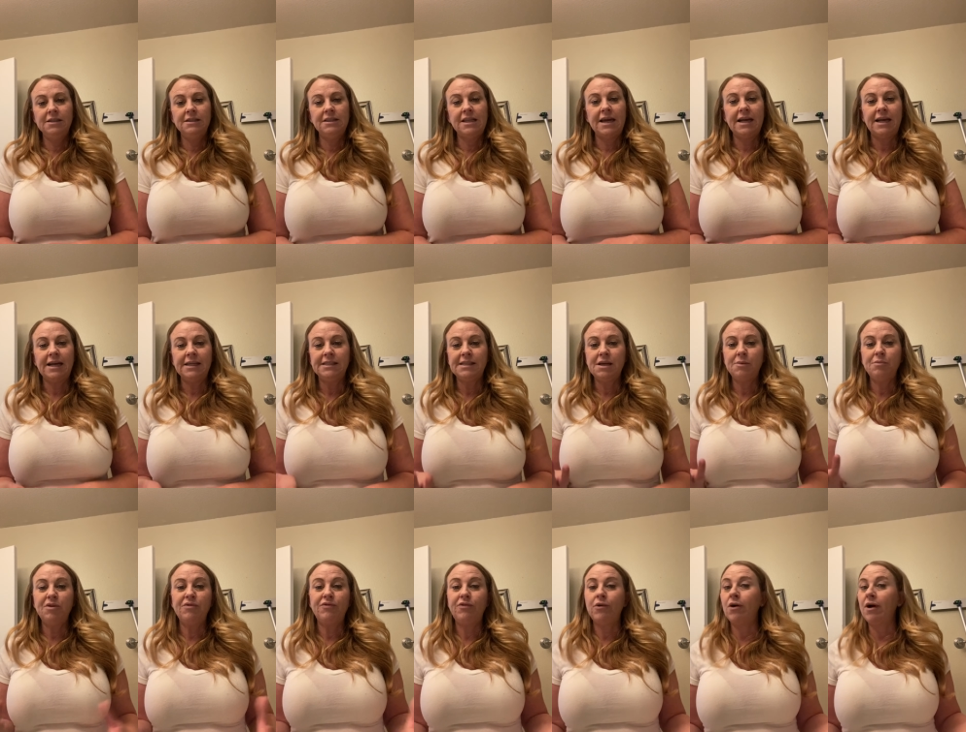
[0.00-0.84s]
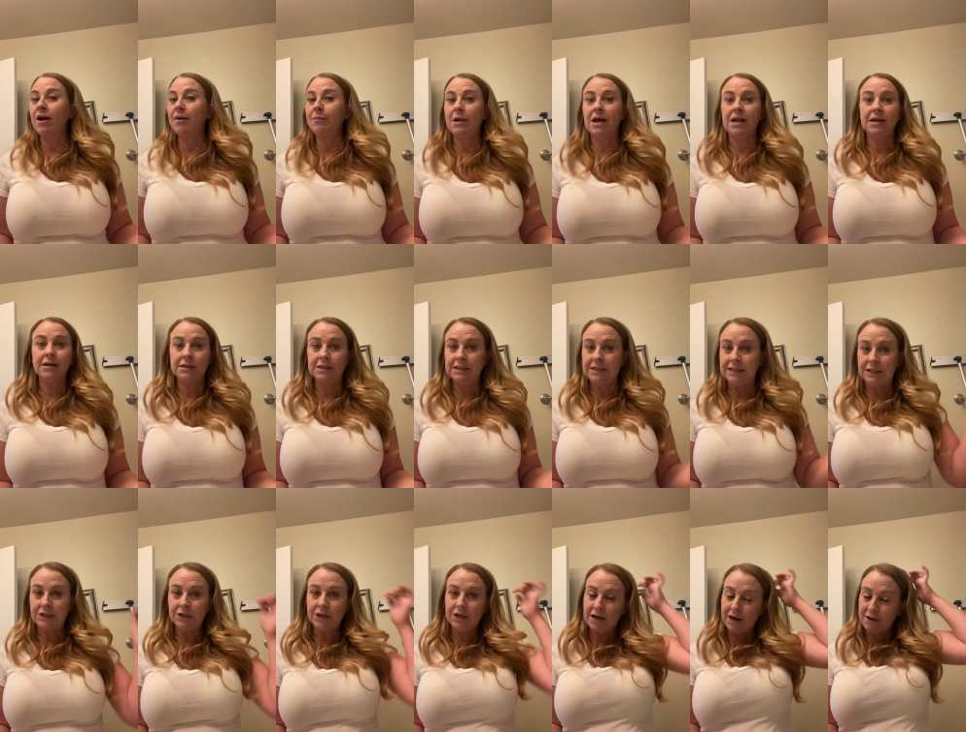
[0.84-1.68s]
Like I said before, I'm not a
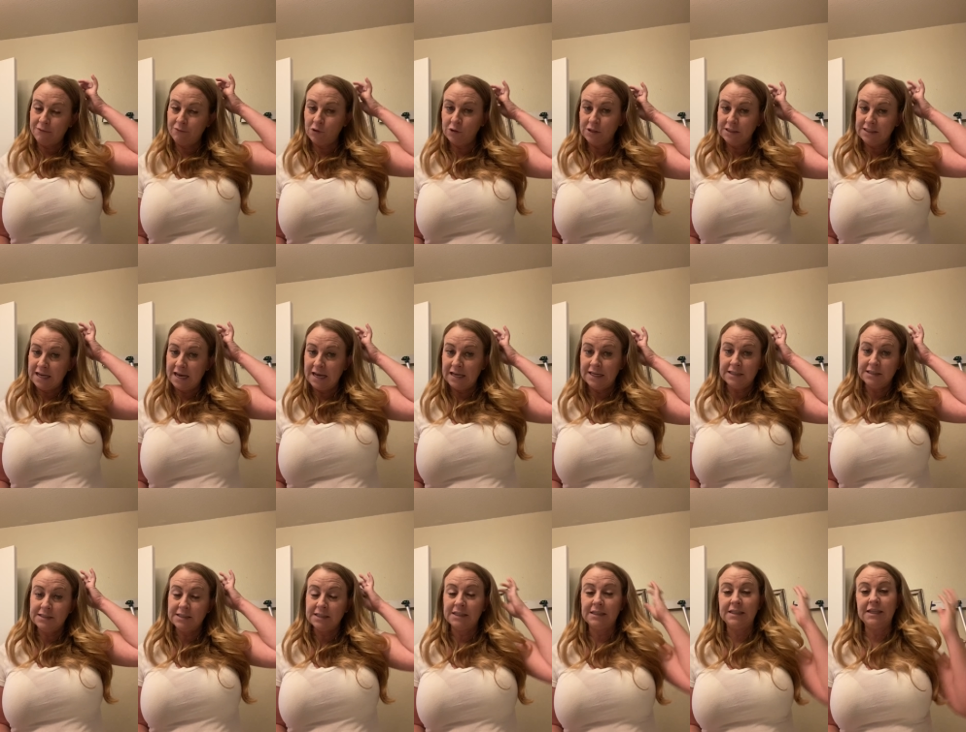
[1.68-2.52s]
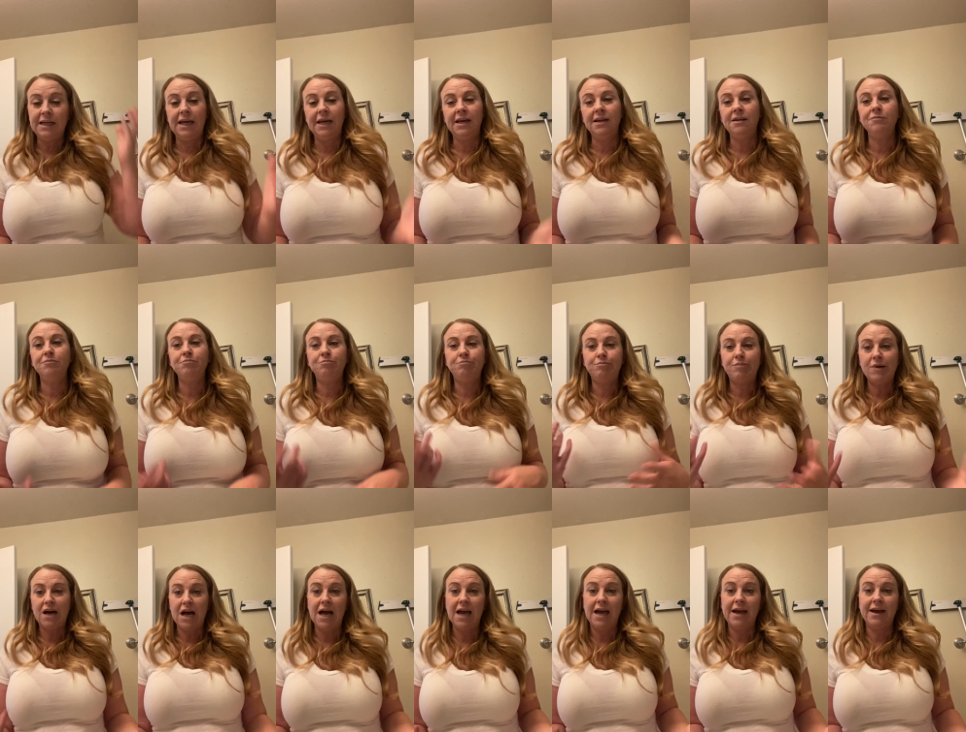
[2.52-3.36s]
cleaner. I've always hated to clean,
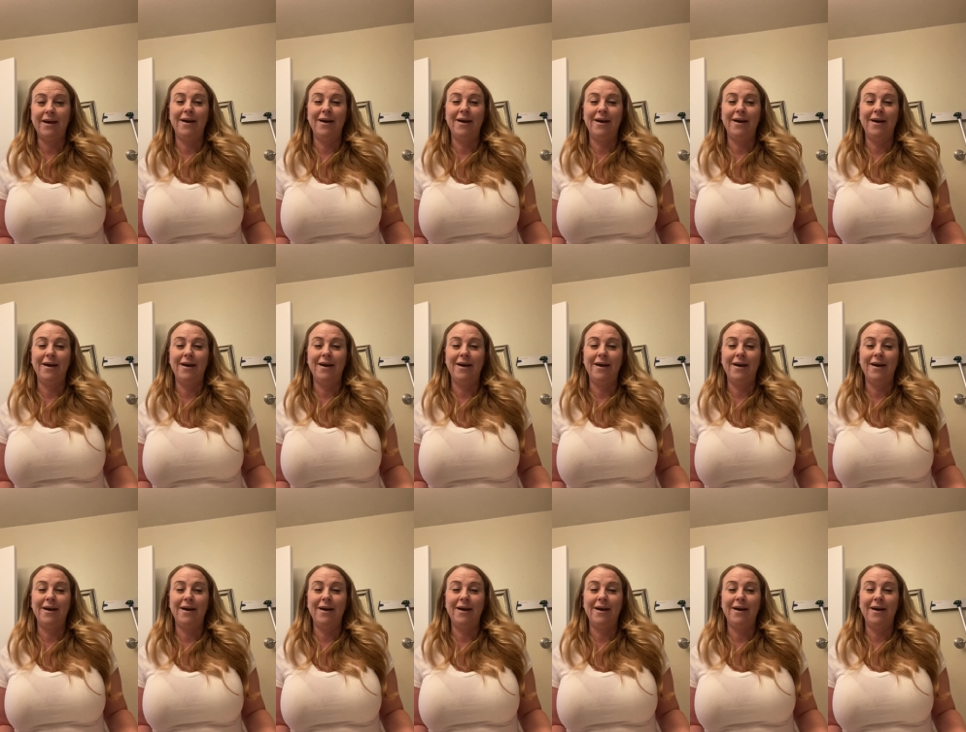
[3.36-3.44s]
but